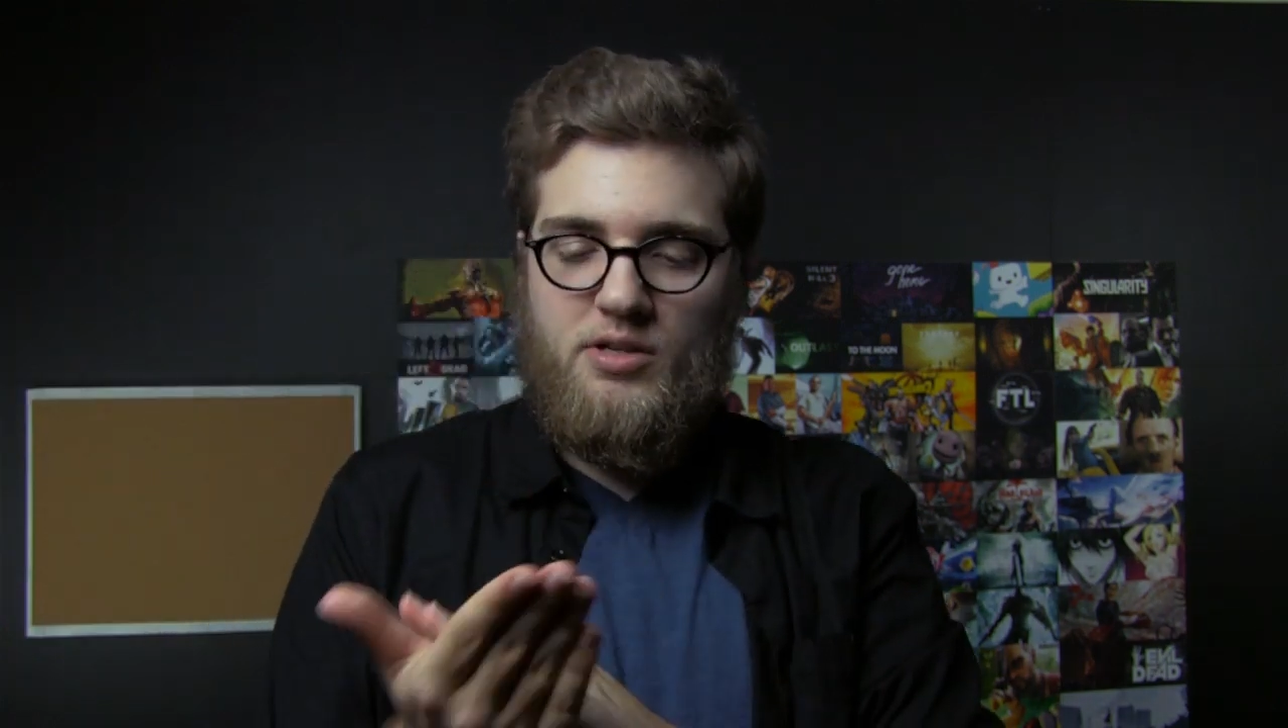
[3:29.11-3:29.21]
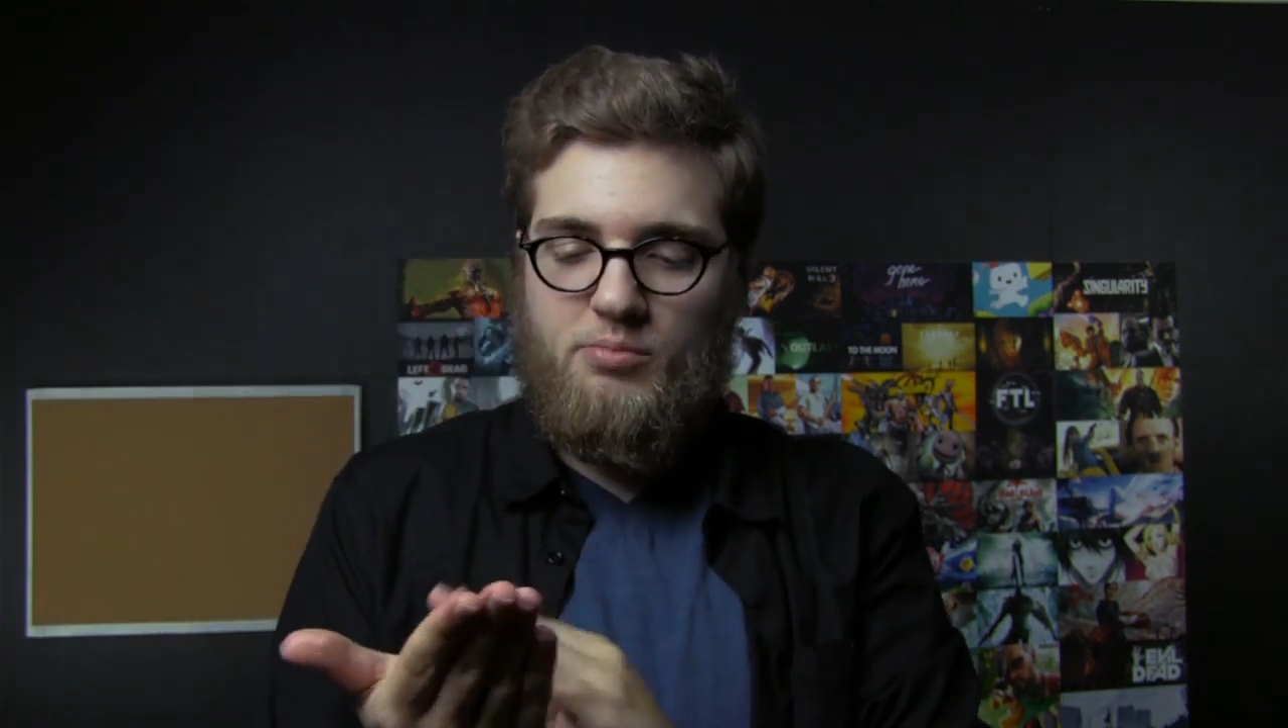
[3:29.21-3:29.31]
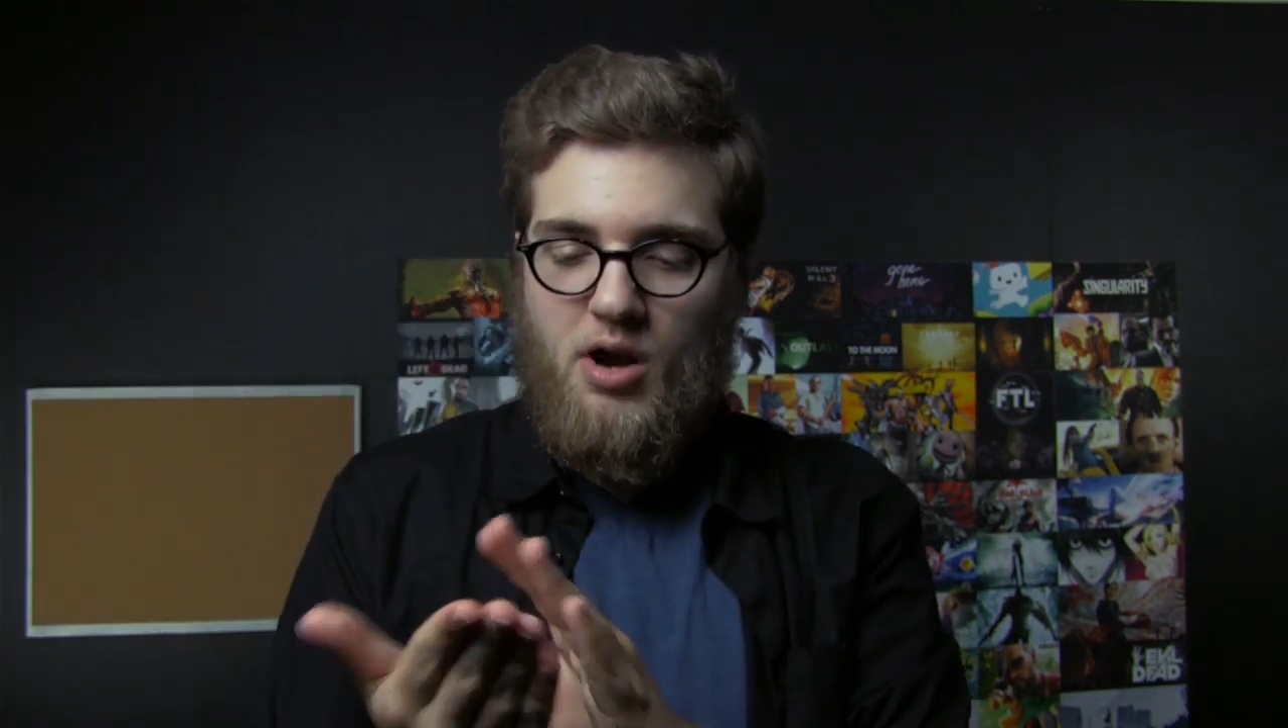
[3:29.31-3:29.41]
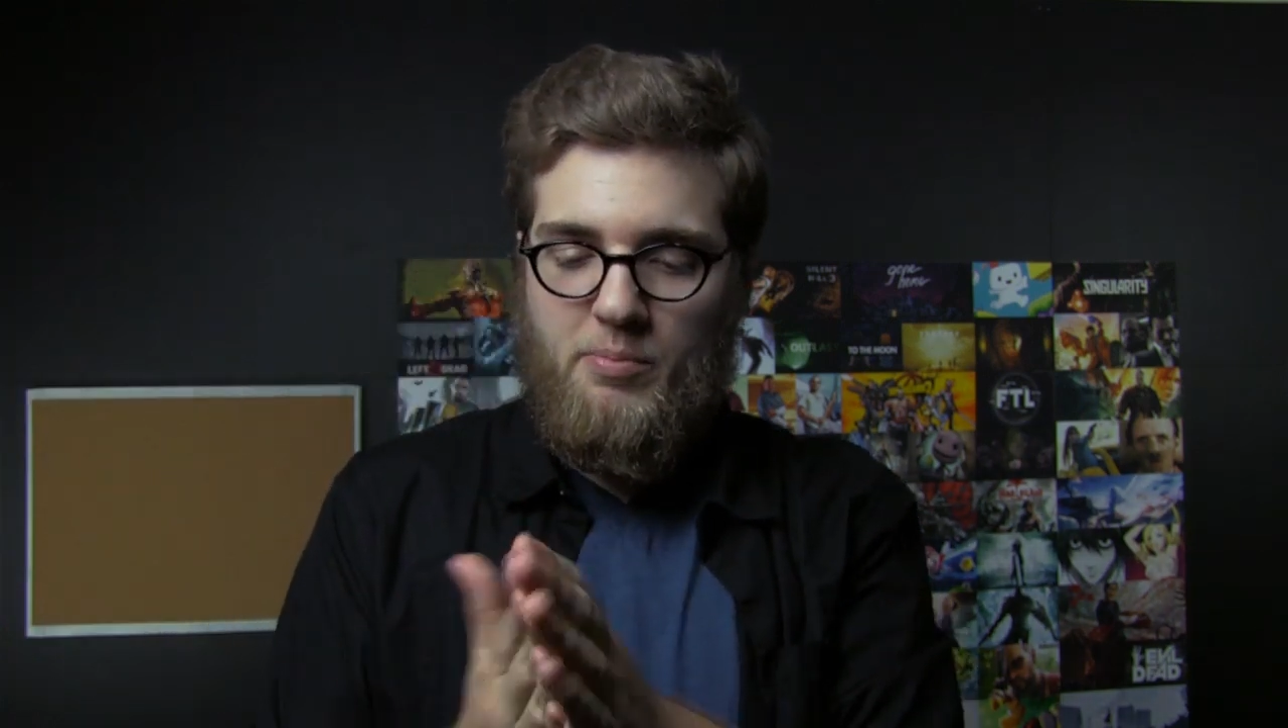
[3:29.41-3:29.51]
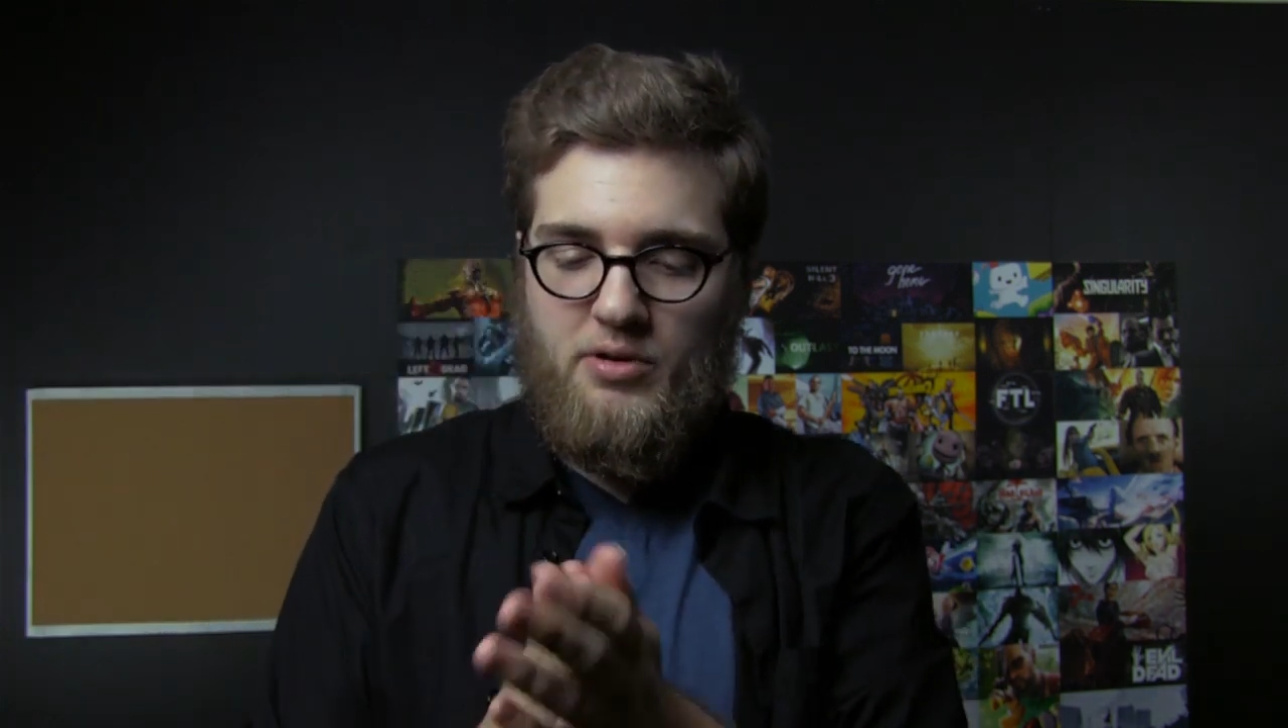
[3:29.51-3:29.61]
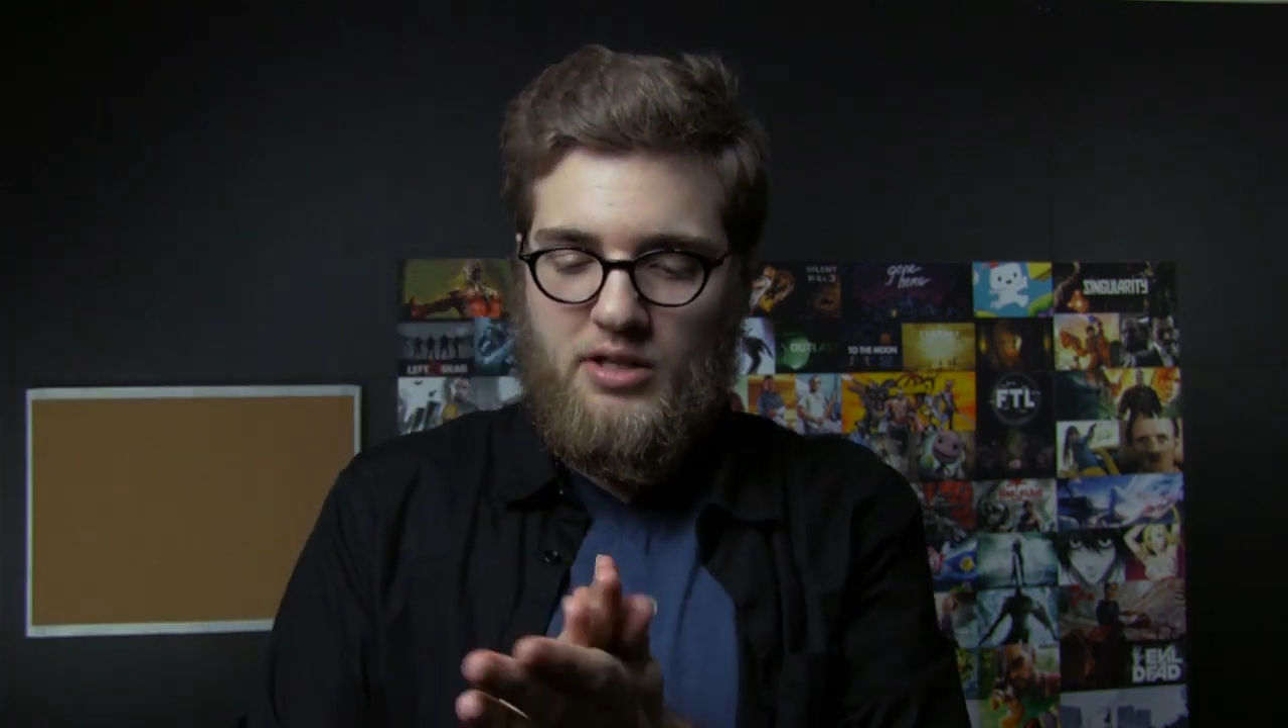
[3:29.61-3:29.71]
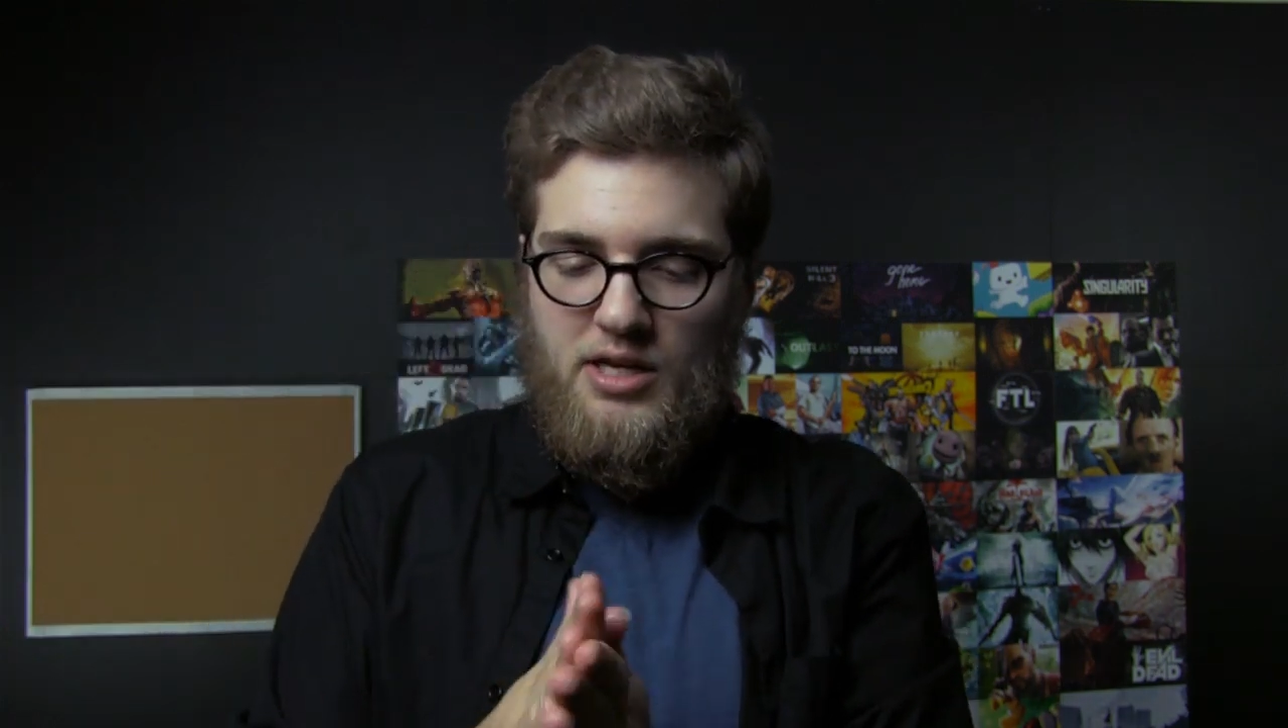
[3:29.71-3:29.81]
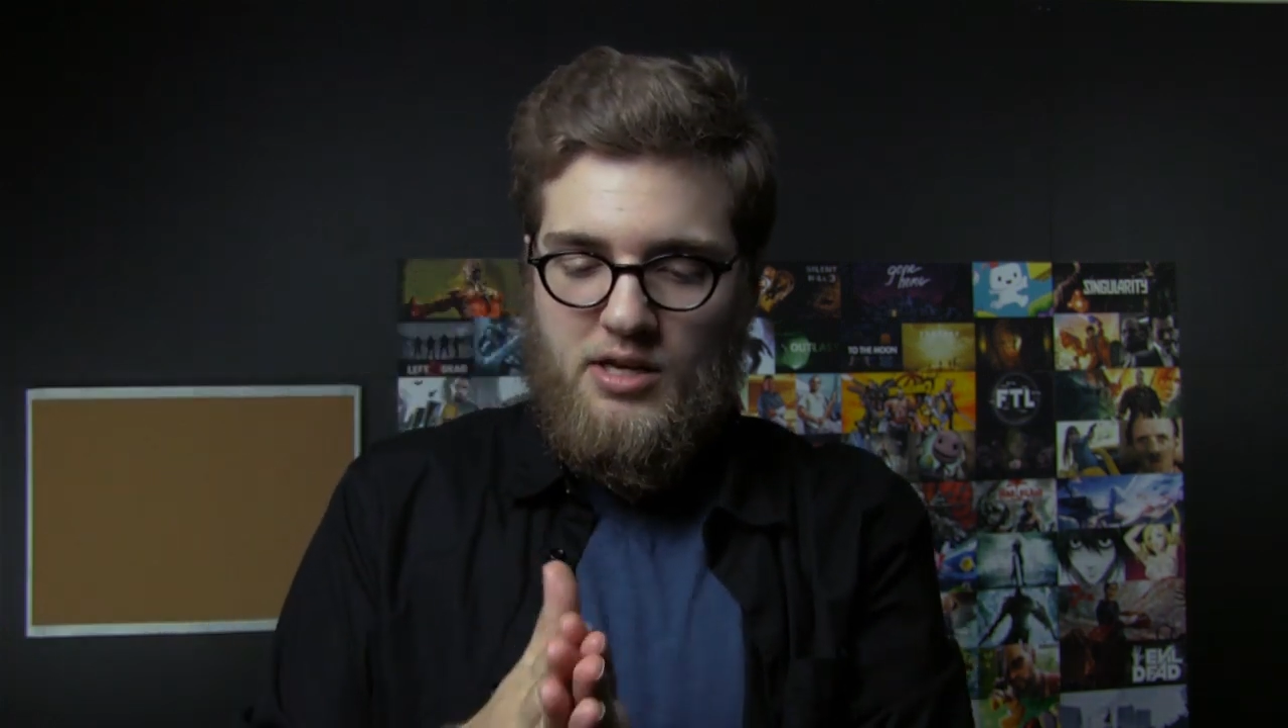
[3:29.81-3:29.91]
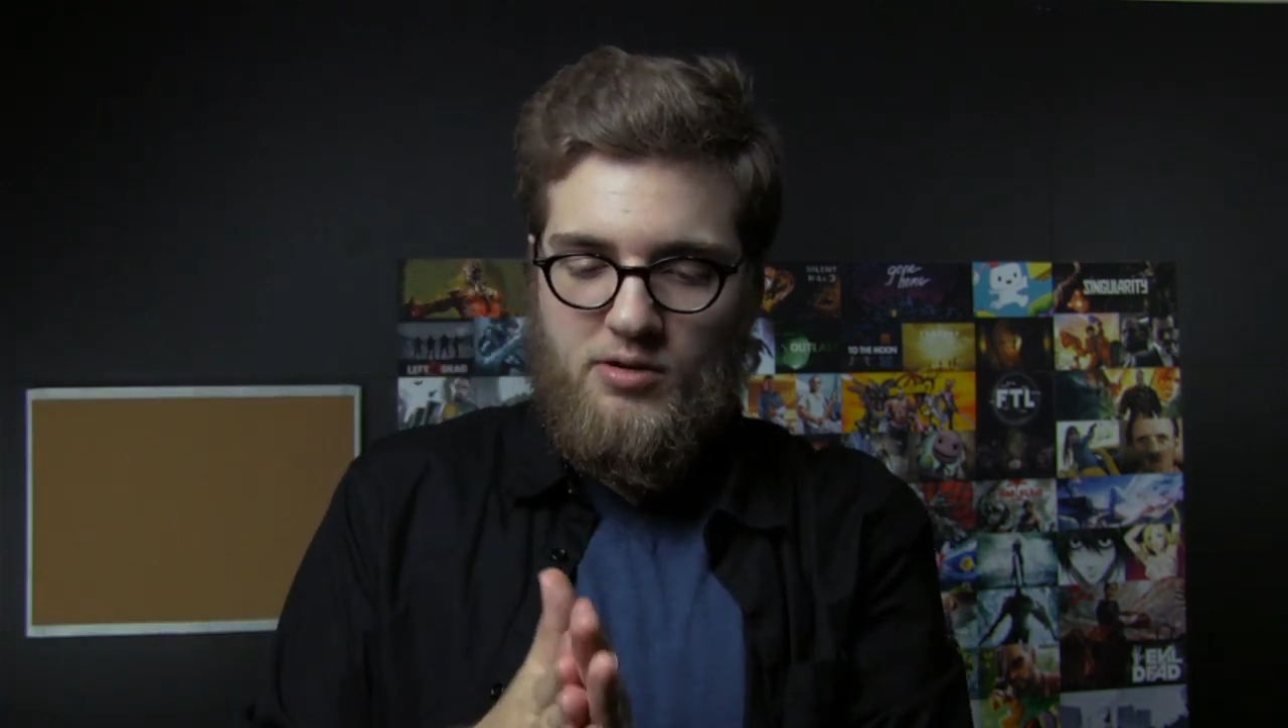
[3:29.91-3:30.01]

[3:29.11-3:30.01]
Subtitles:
it properly,